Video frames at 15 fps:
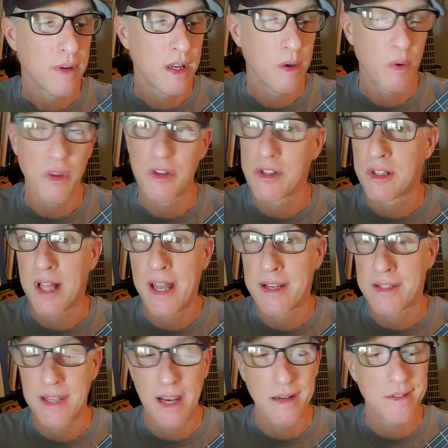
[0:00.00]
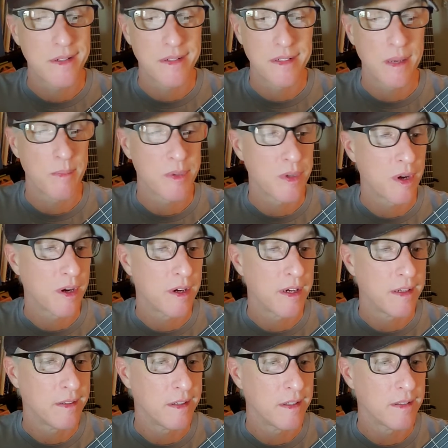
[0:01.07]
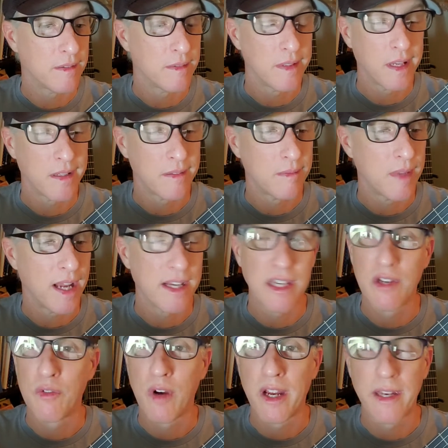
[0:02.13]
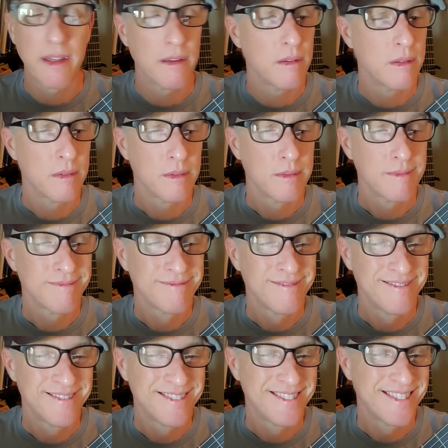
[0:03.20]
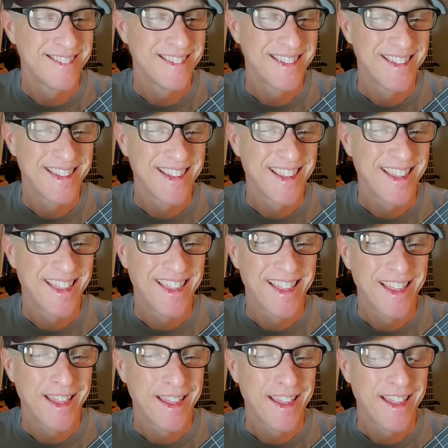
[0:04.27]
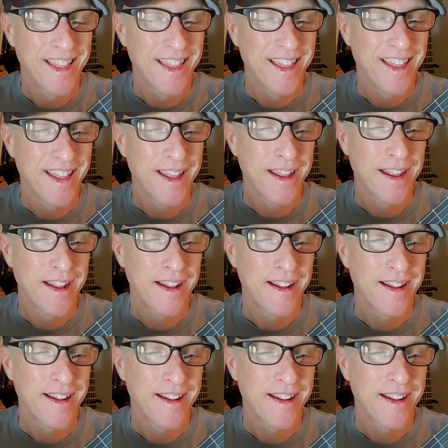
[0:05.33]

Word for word: I know there's a lot of sections, I'm sorry. that I, I, didn't write it. Yeah.